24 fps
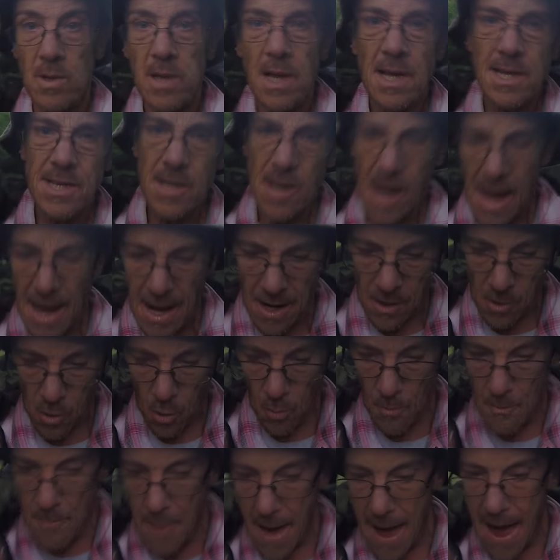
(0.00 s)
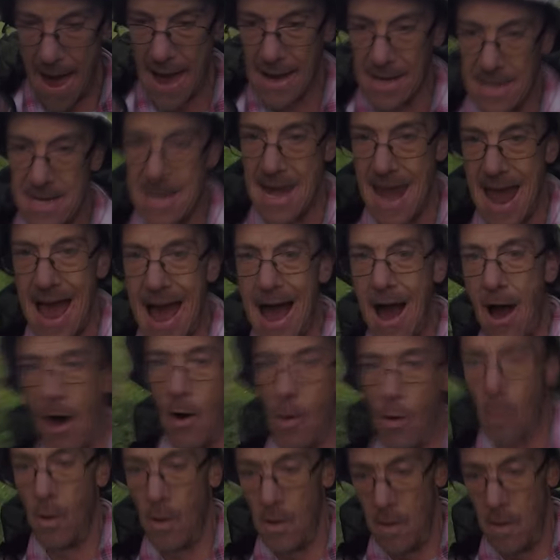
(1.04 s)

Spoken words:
Let's kind of go back now.